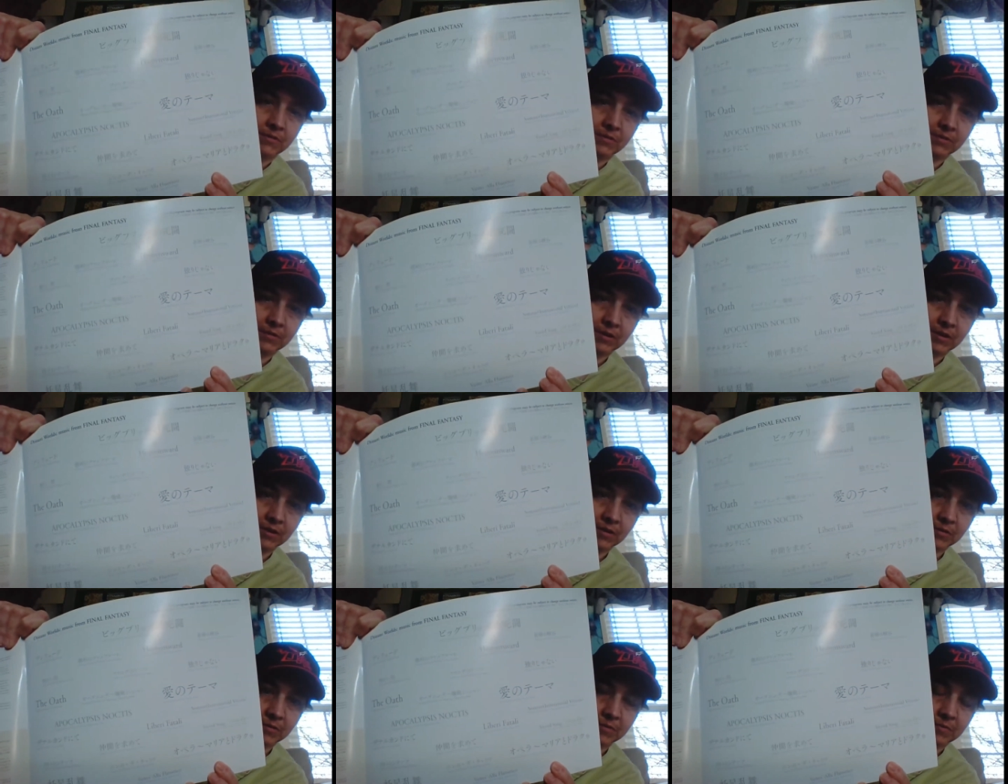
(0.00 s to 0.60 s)

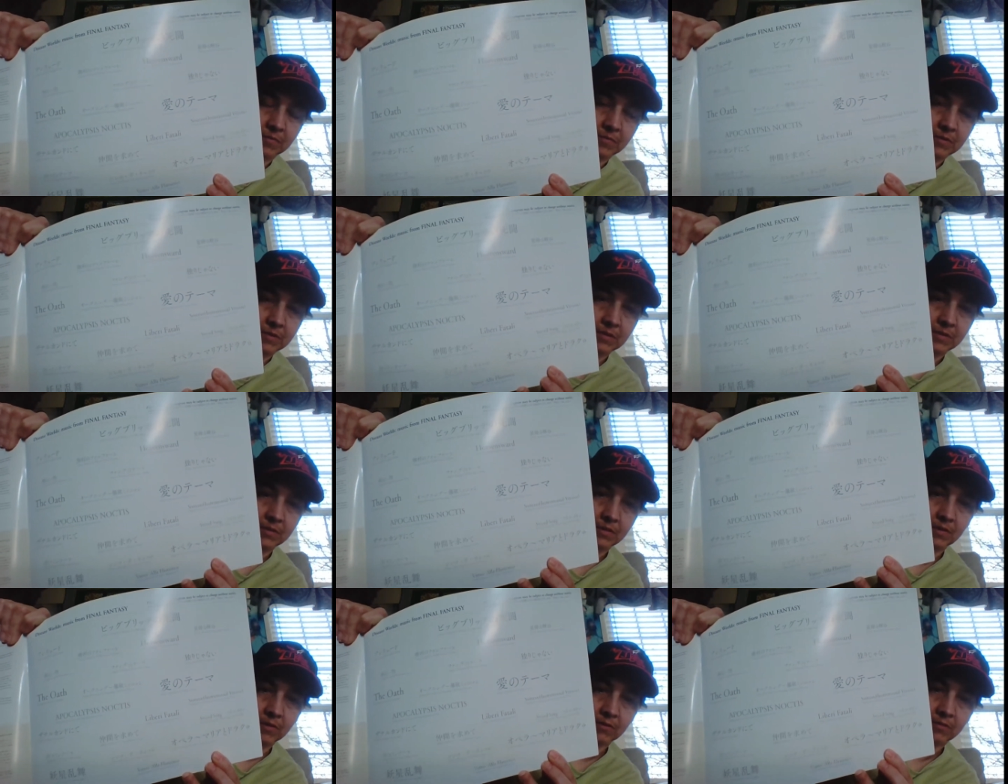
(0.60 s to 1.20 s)
So
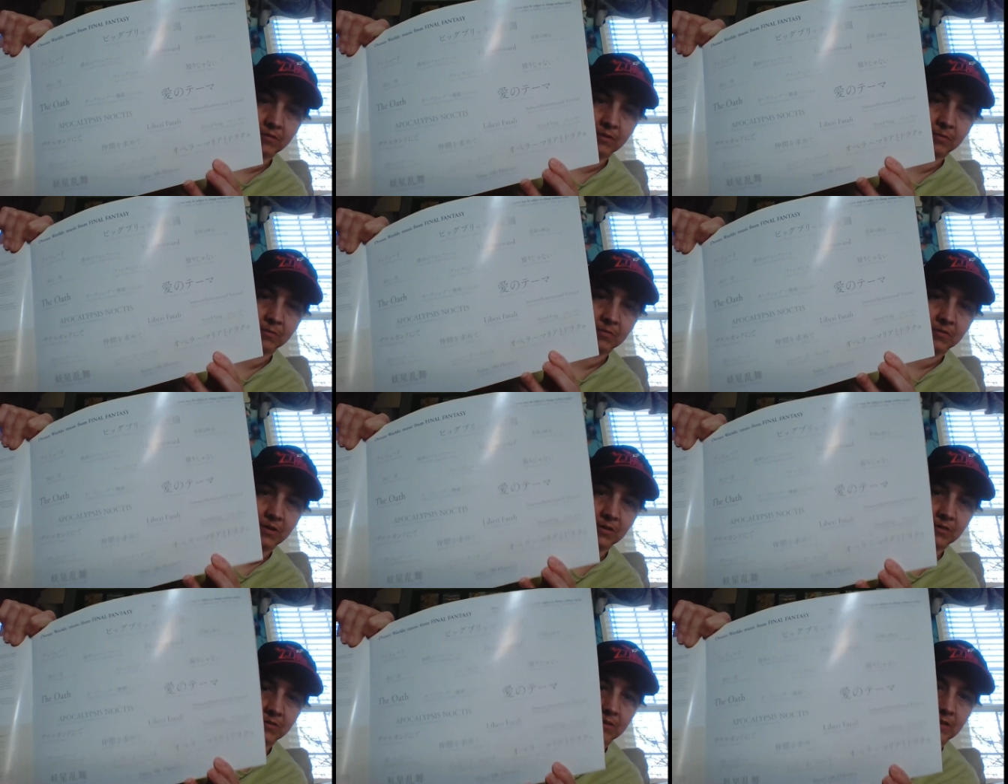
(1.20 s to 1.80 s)
there are some
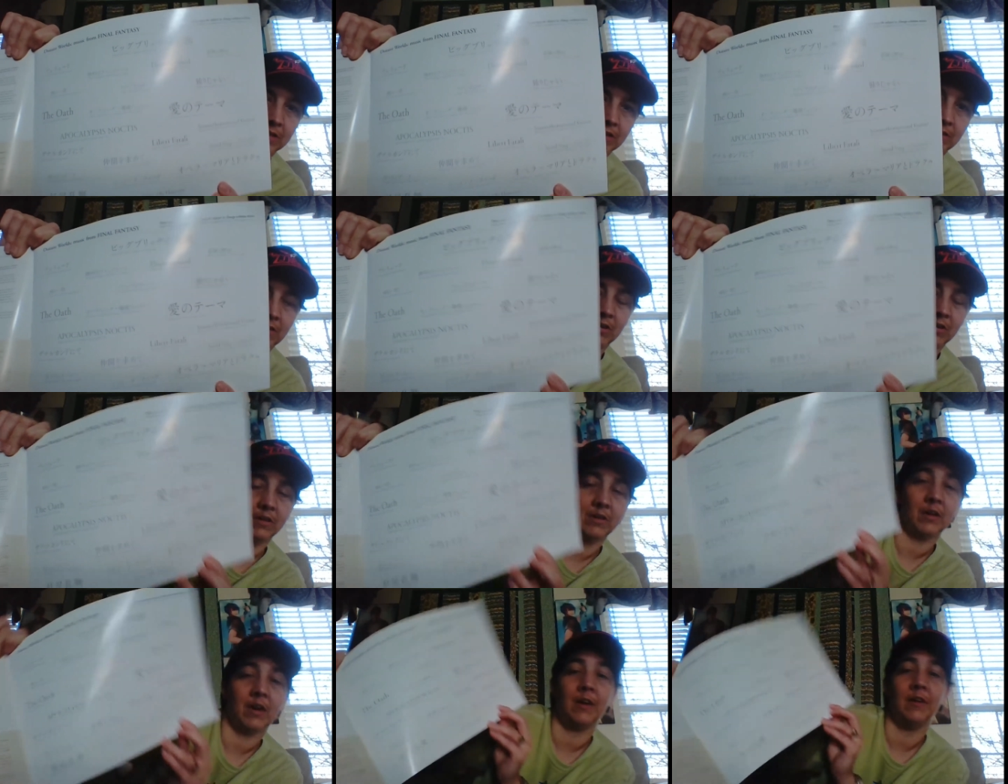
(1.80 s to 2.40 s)
songs they
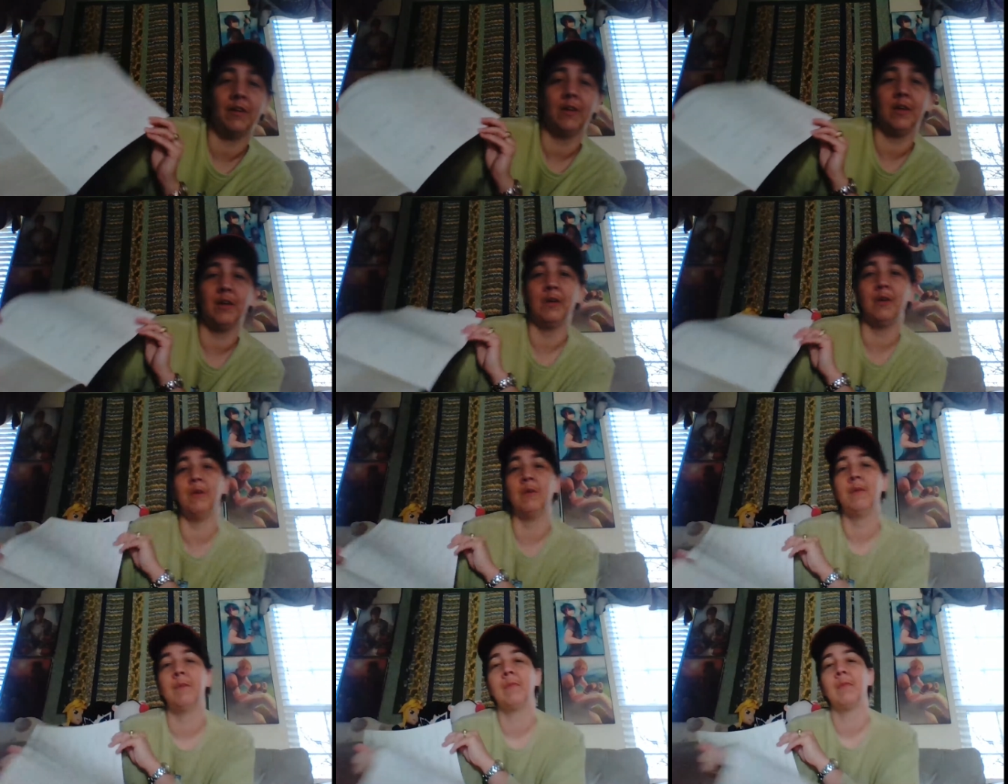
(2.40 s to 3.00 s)
could not
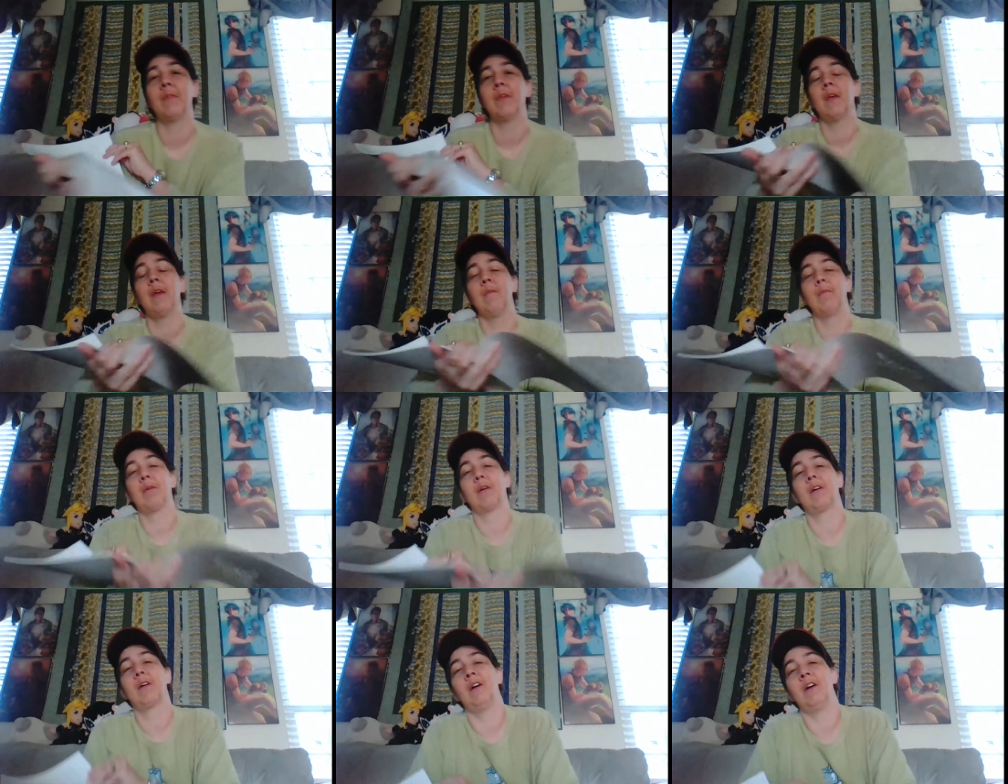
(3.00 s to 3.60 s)
do
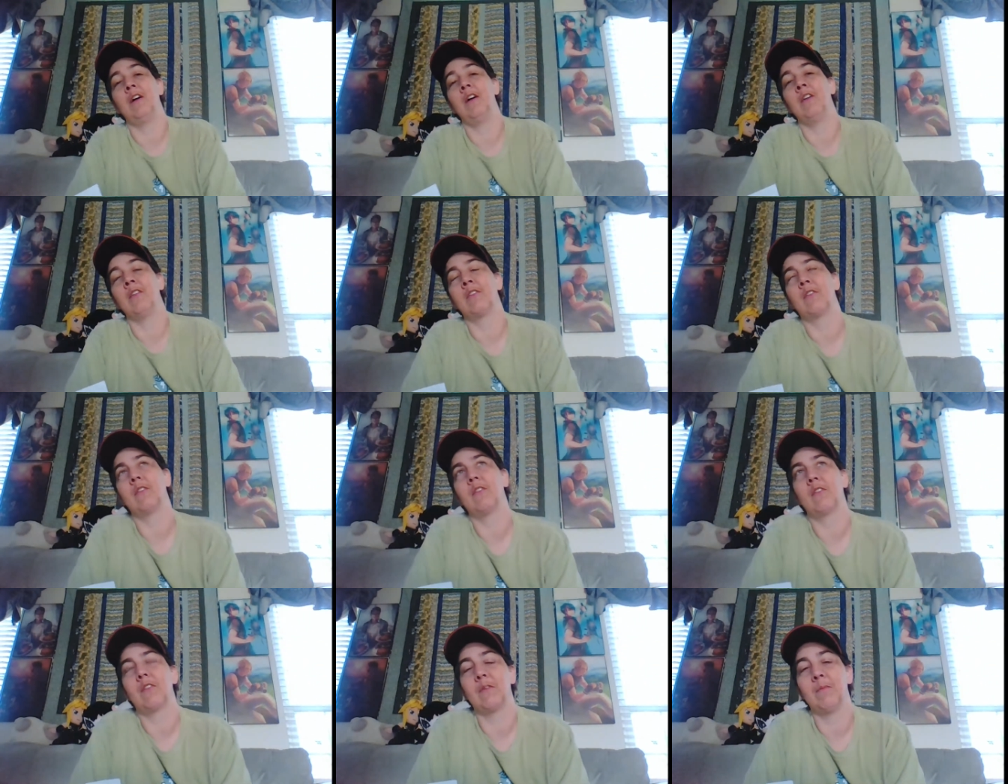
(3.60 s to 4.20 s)

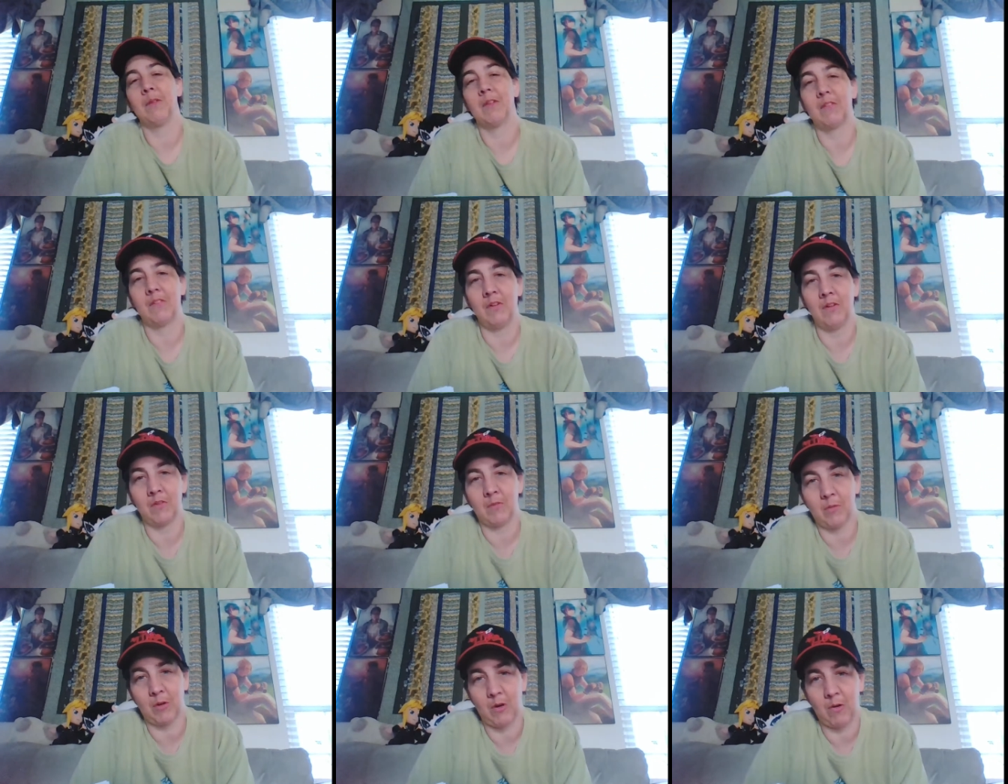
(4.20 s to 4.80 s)
because some of the
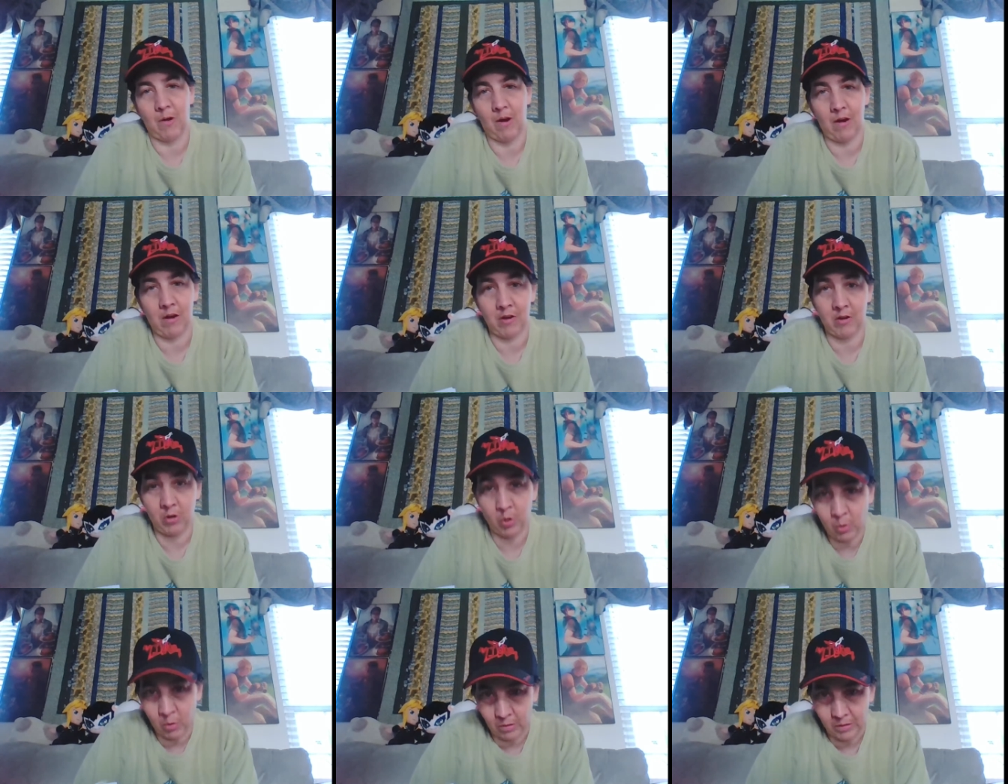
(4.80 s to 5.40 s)
songs require a
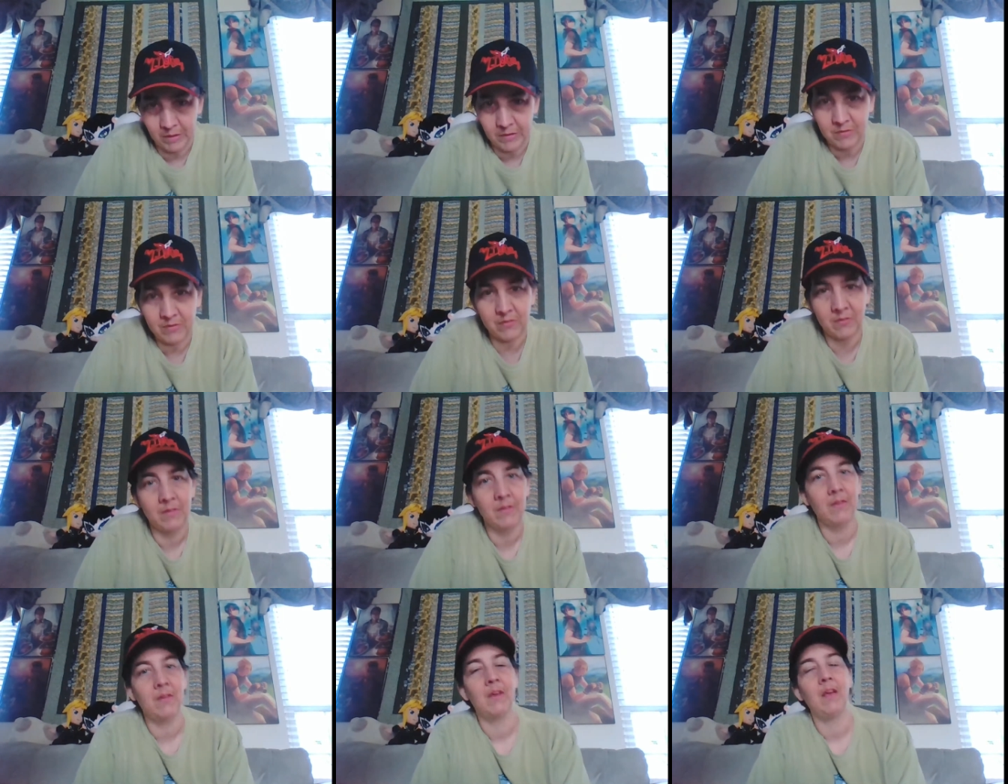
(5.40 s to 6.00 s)

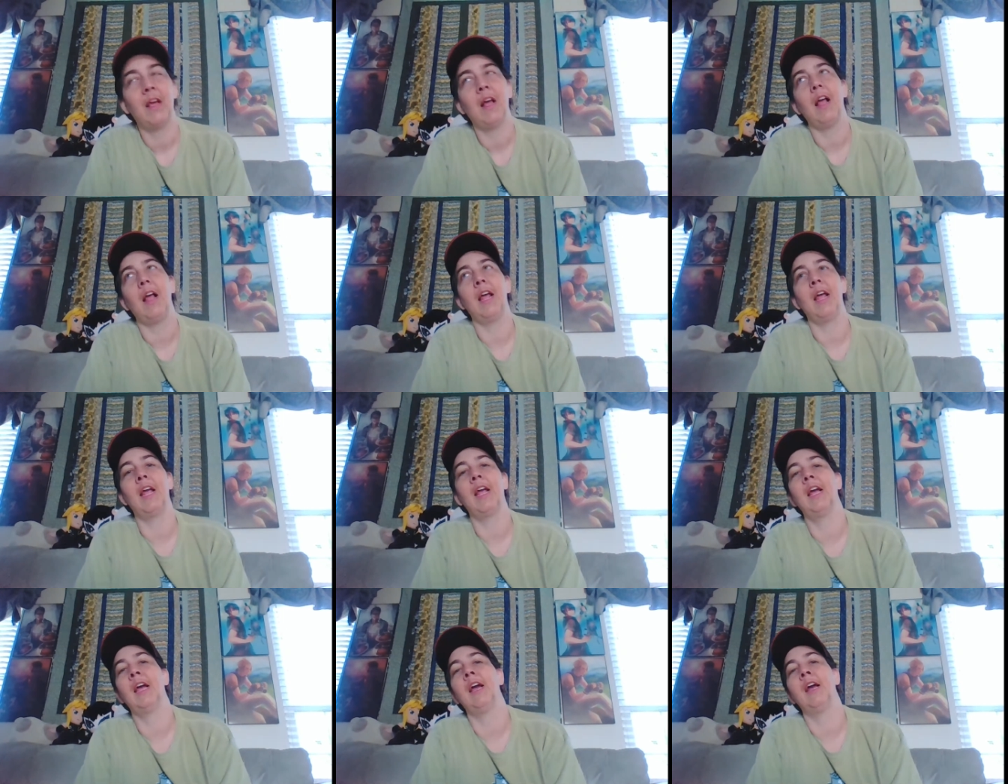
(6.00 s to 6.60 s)
chorus,
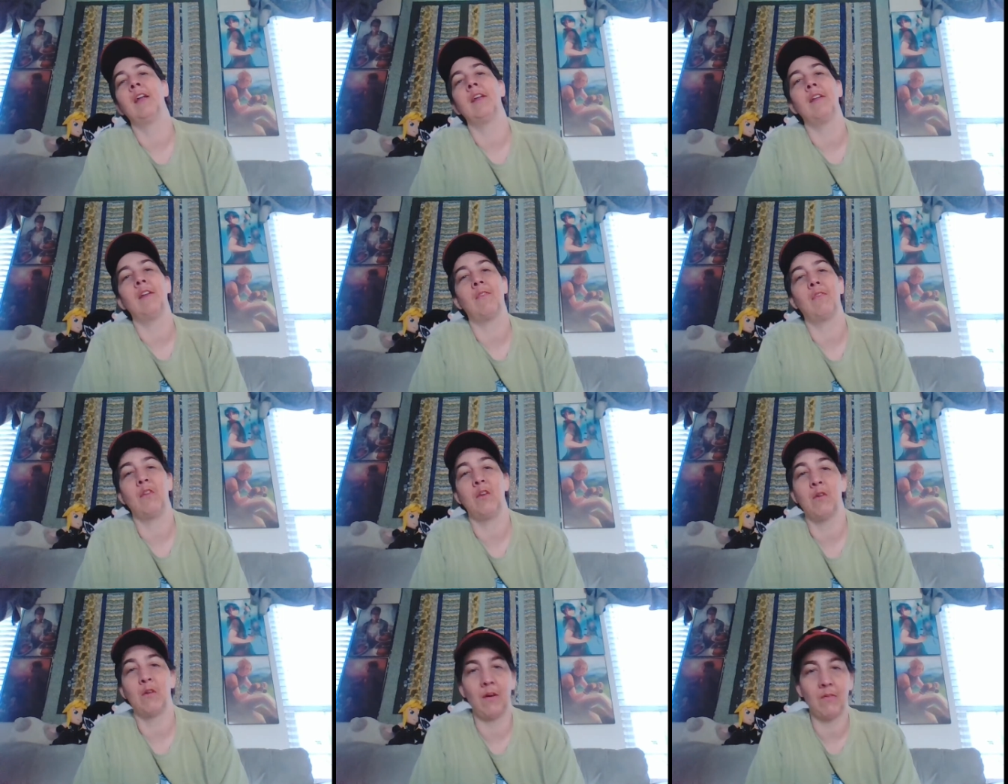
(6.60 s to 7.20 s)
and if
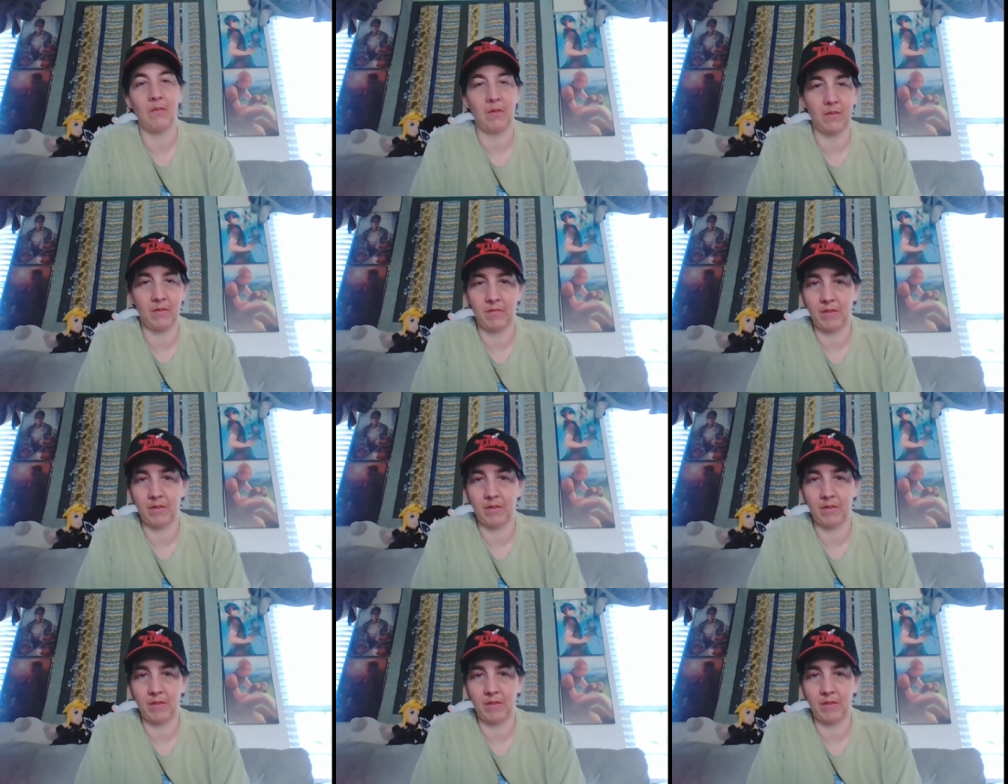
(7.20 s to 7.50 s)
they don't have